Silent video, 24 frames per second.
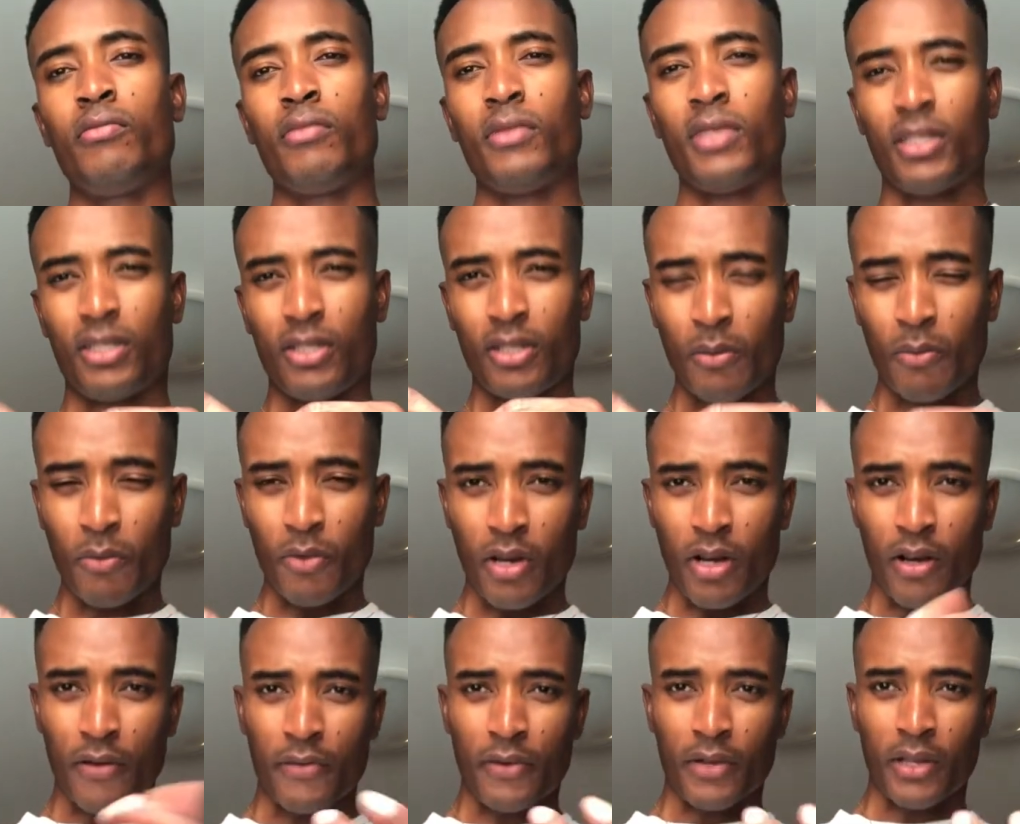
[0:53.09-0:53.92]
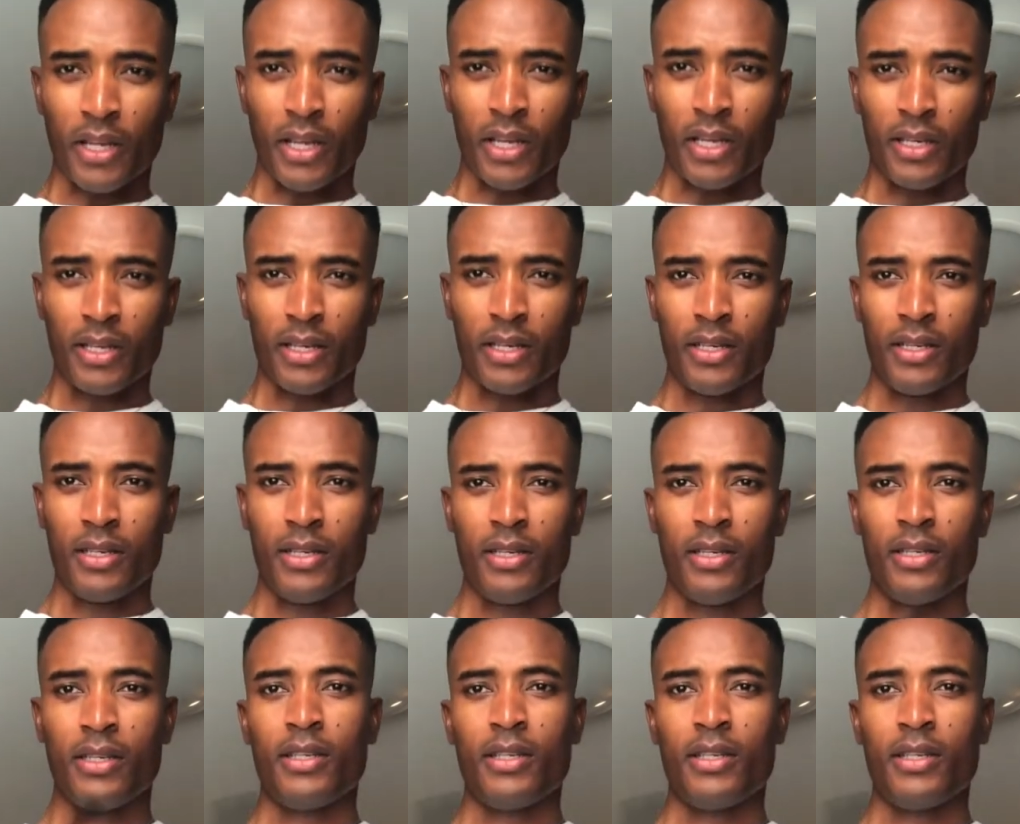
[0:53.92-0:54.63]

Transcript: It's somewhat of like a,